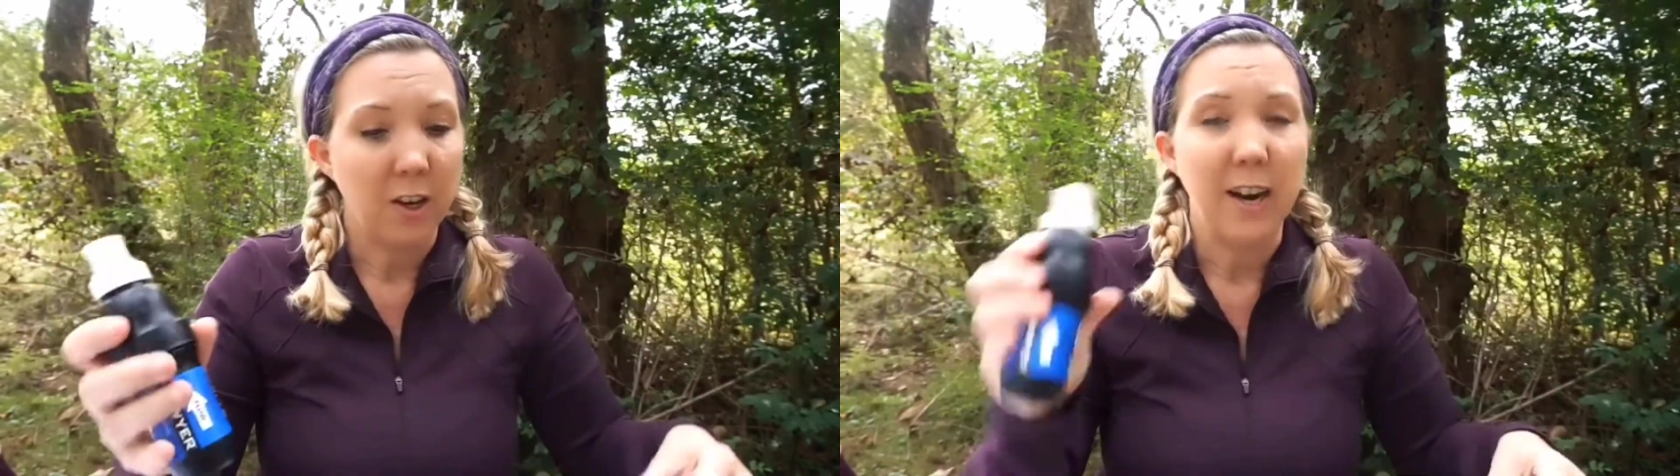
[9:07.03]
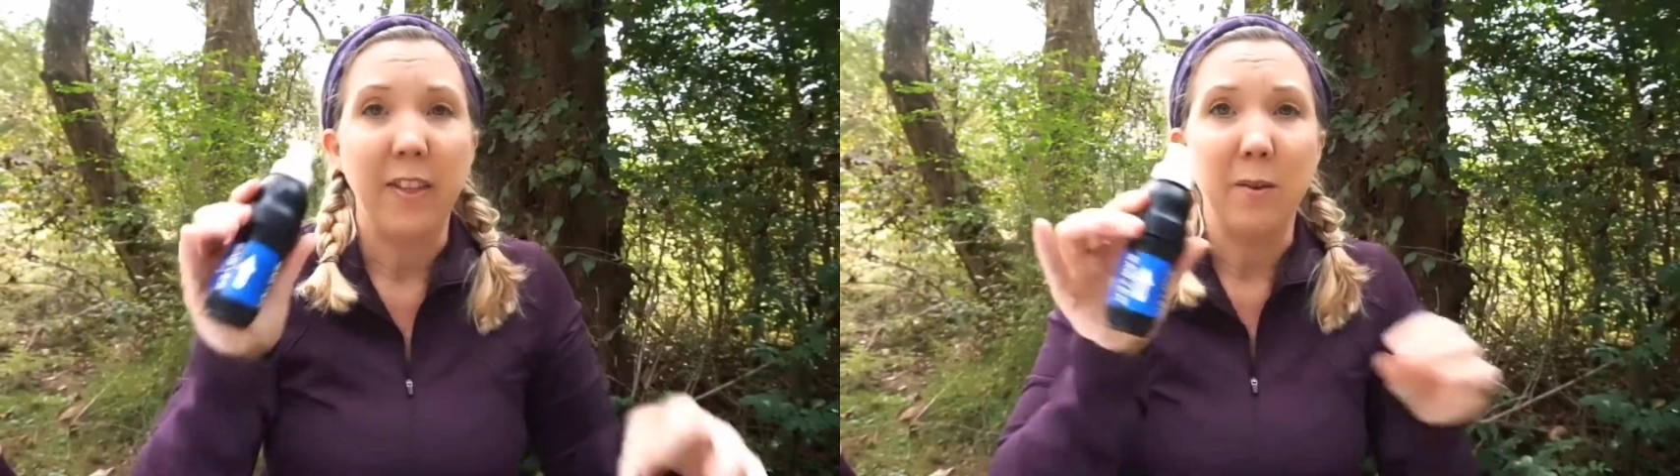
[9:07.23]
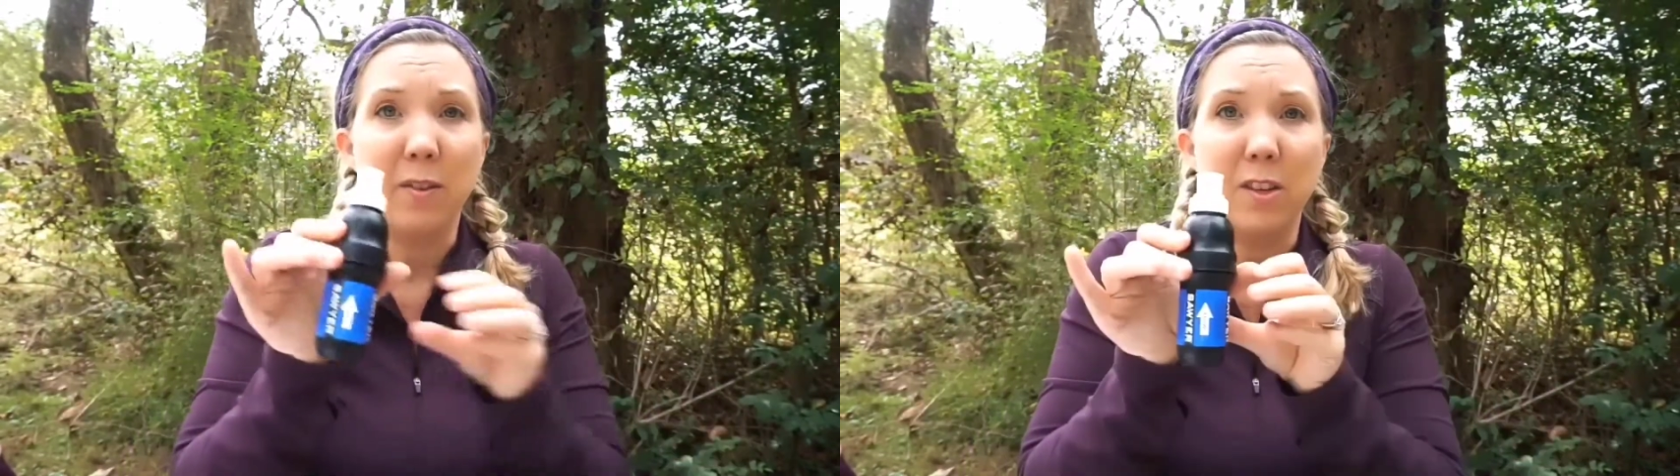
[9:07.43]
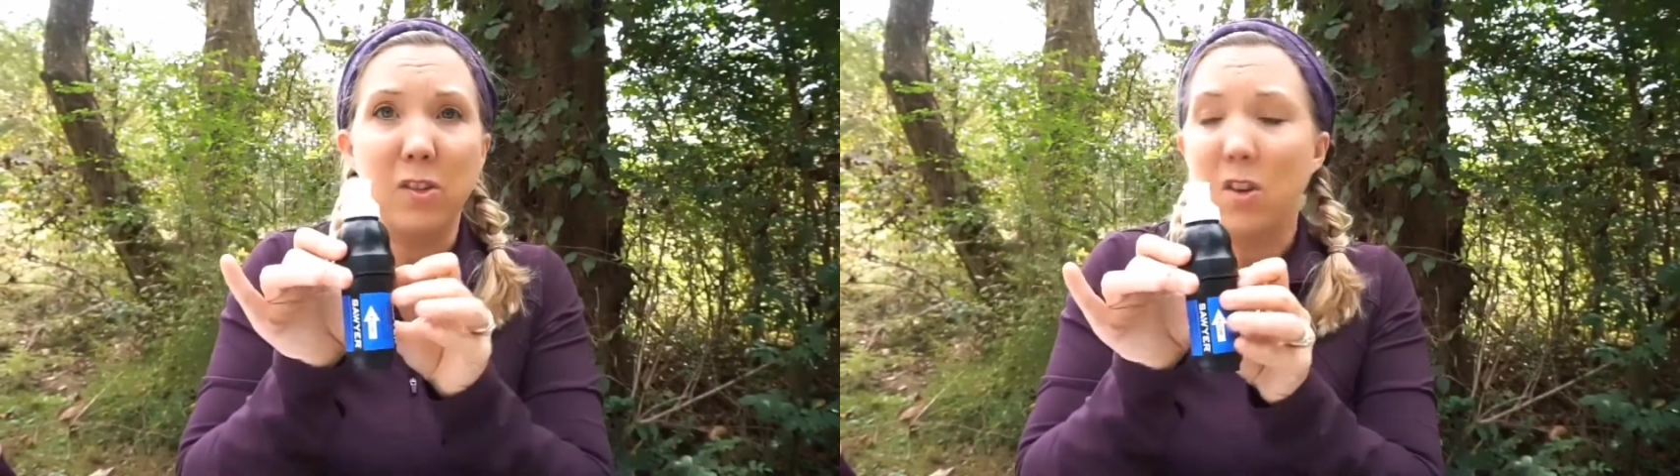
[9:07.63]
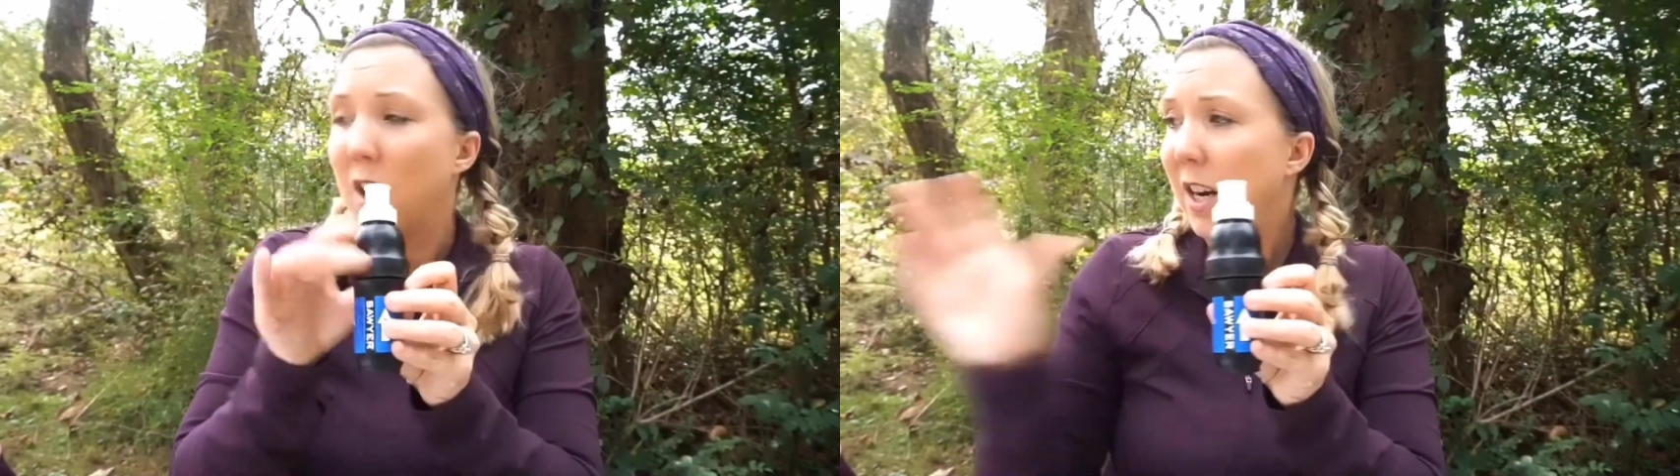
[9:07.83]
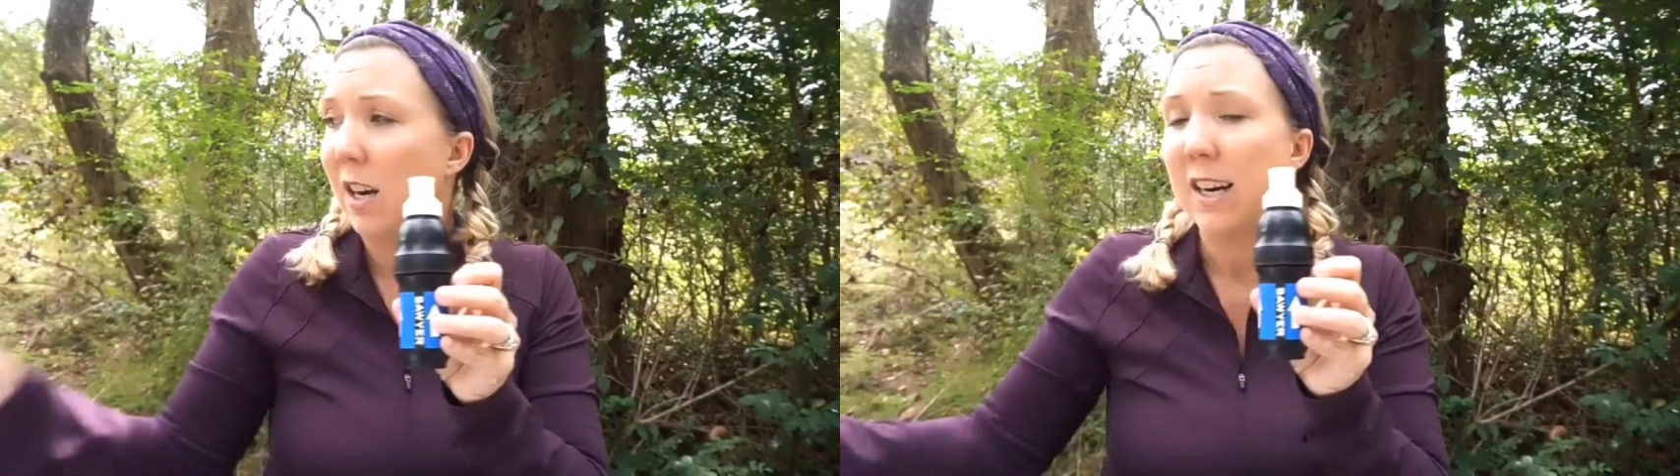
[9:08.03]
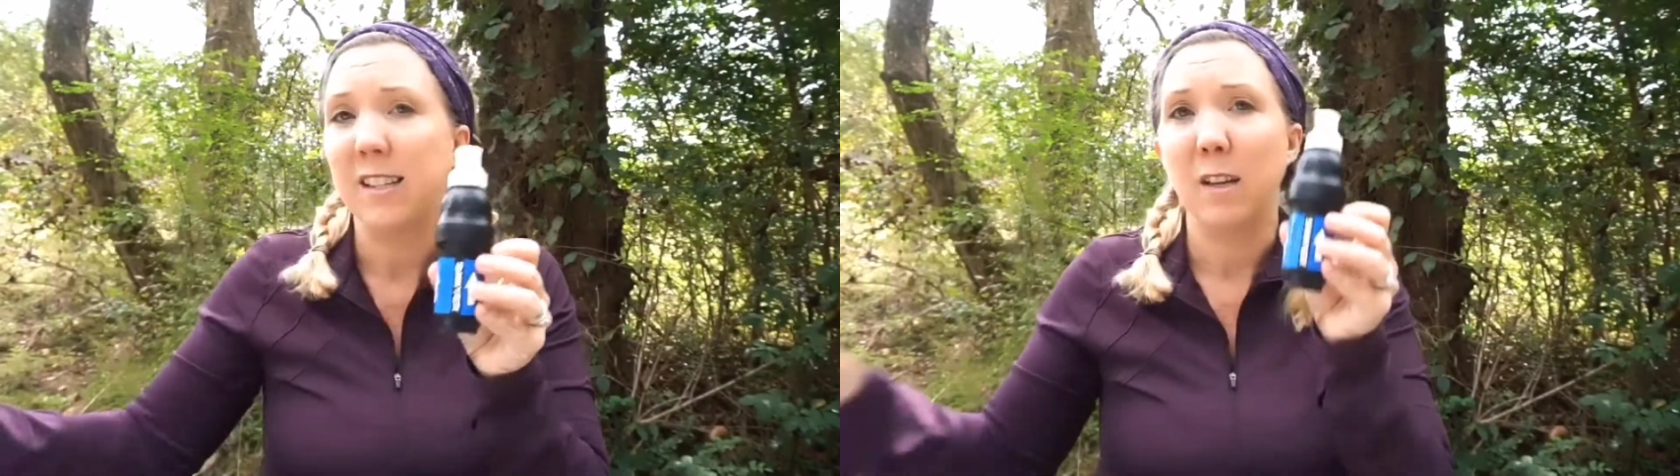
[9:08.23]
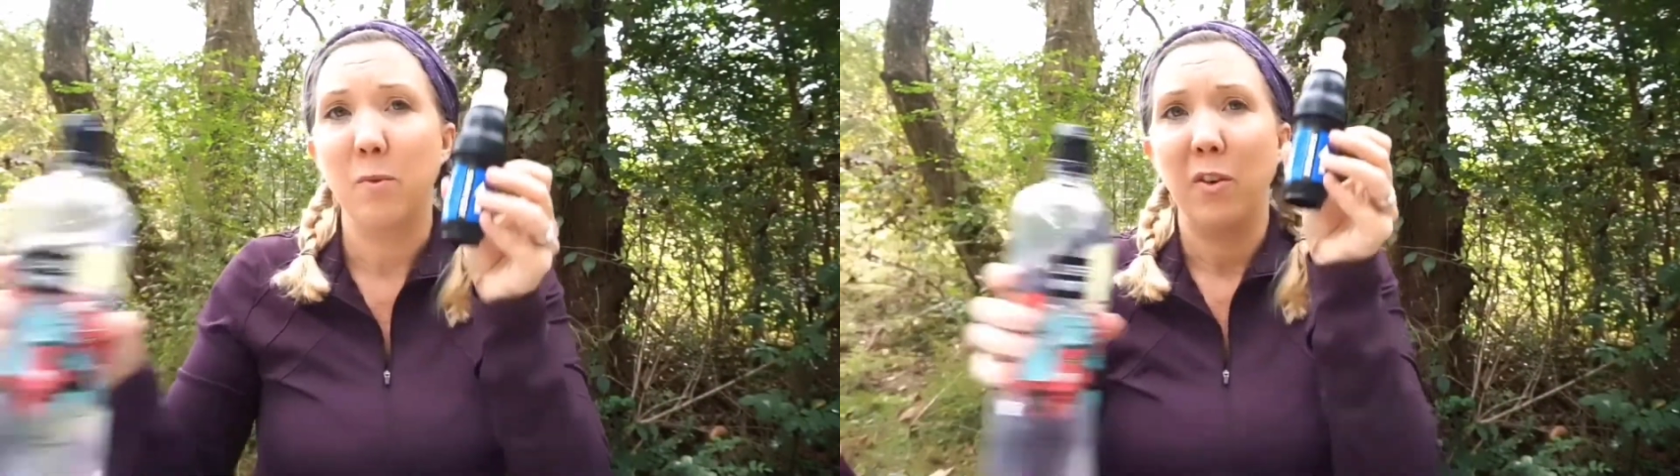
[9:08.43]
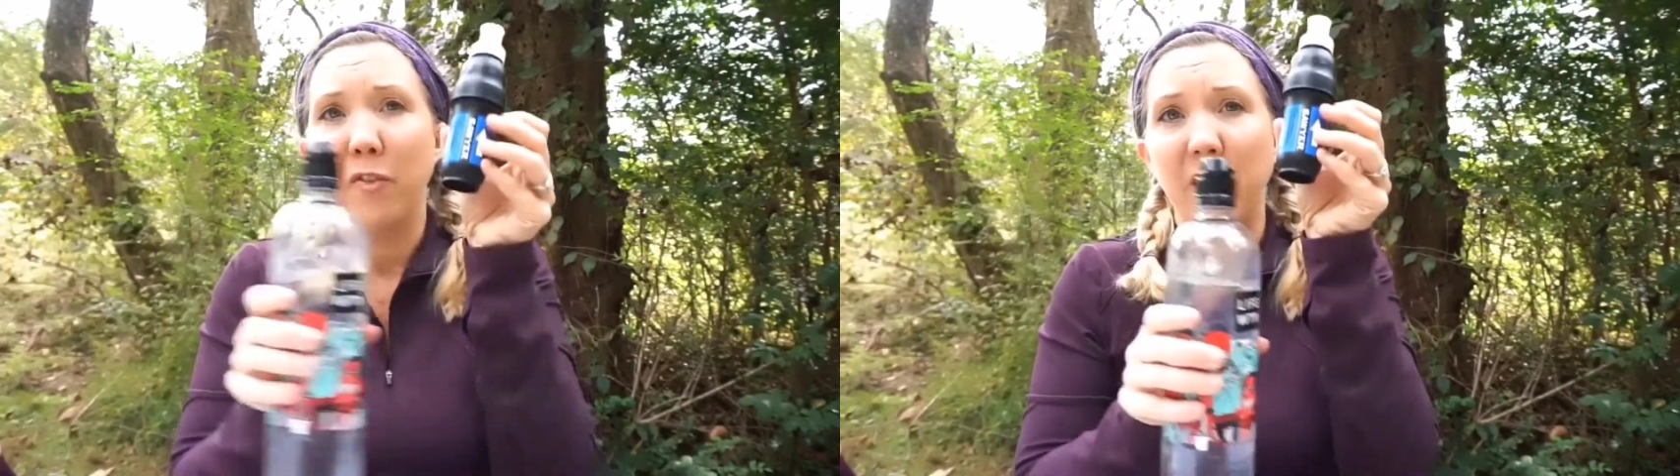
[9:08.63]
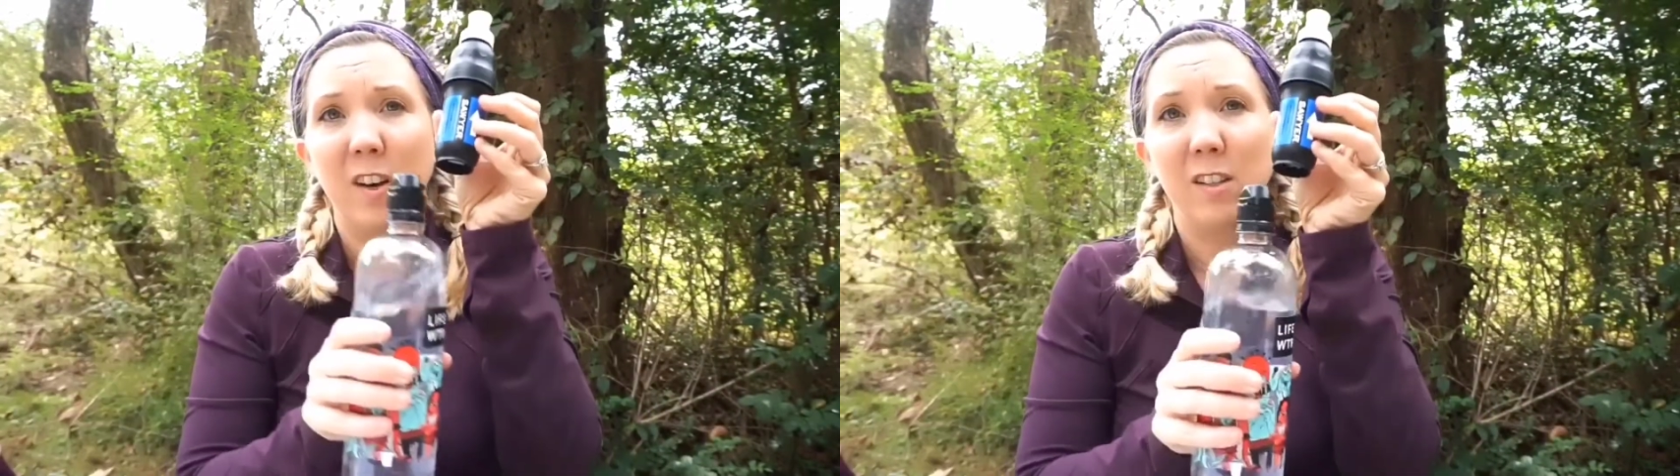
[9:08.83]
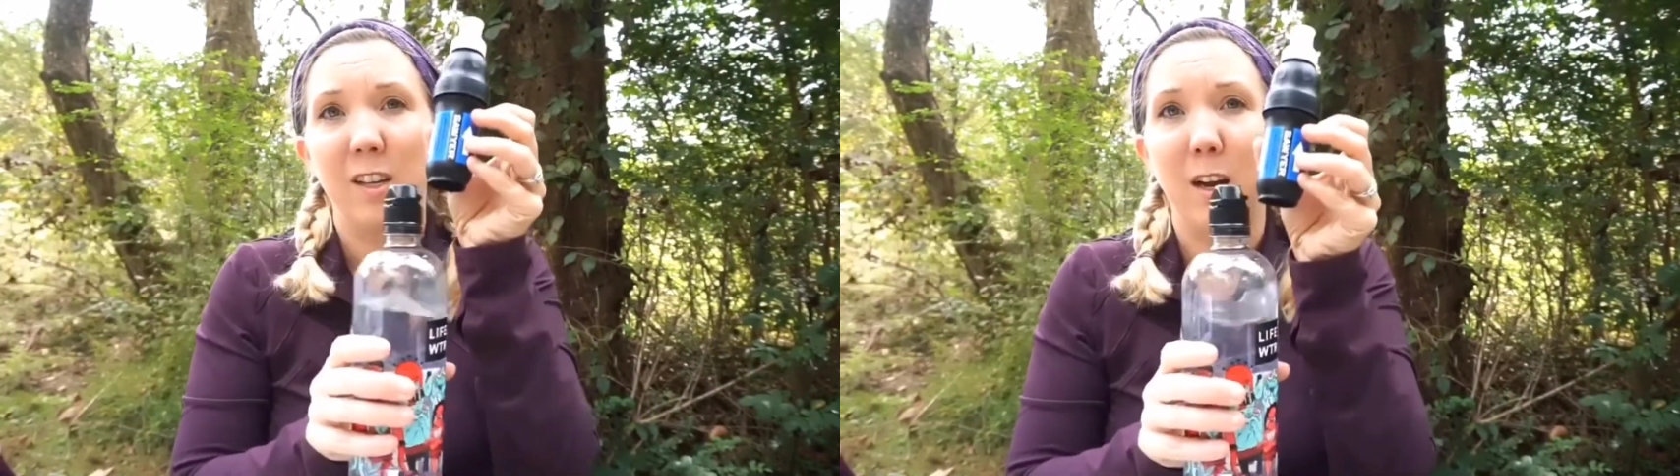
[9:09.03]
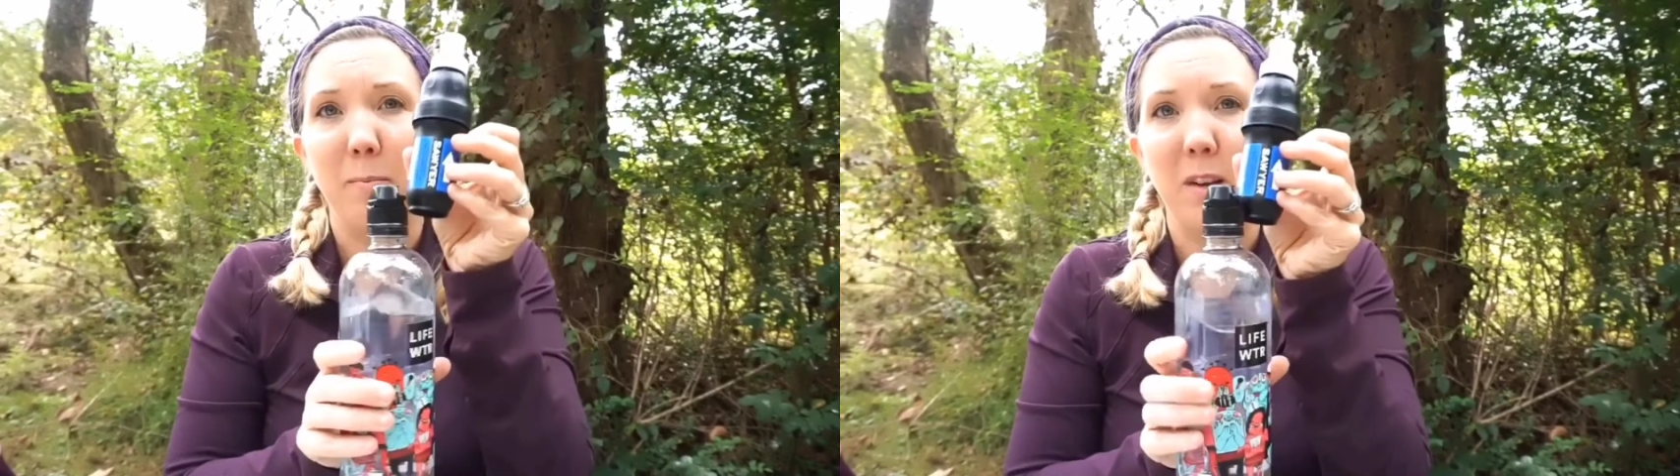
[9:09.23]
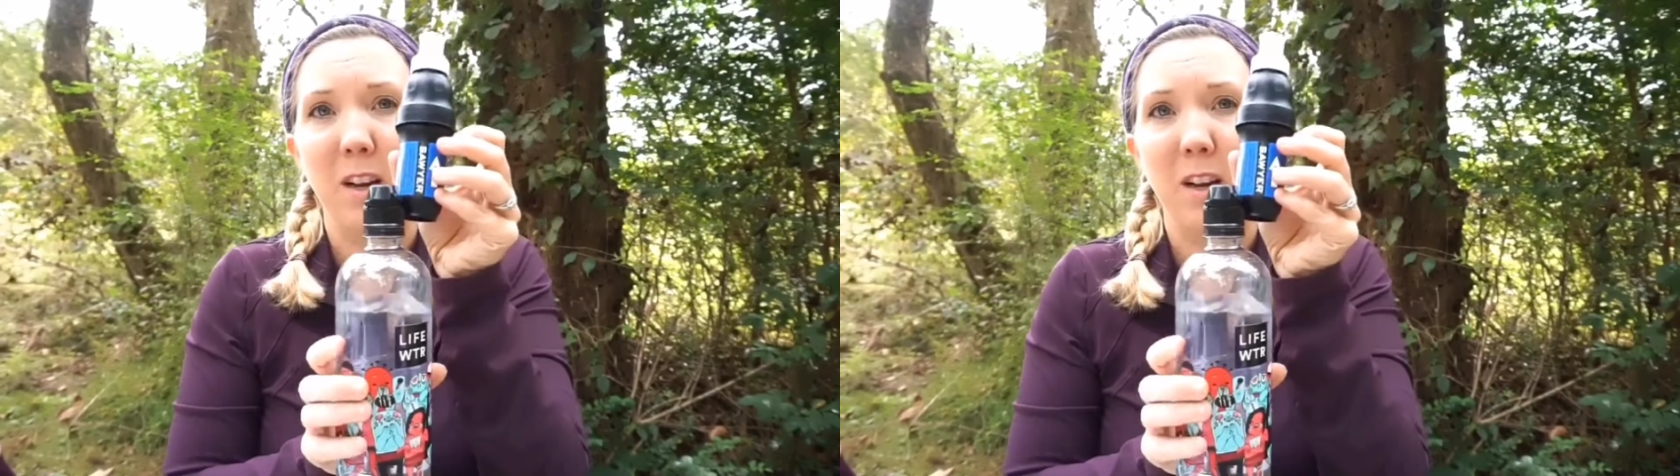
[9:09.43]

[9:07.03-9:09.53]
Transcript: great thing with the Sawyer is it will fit on top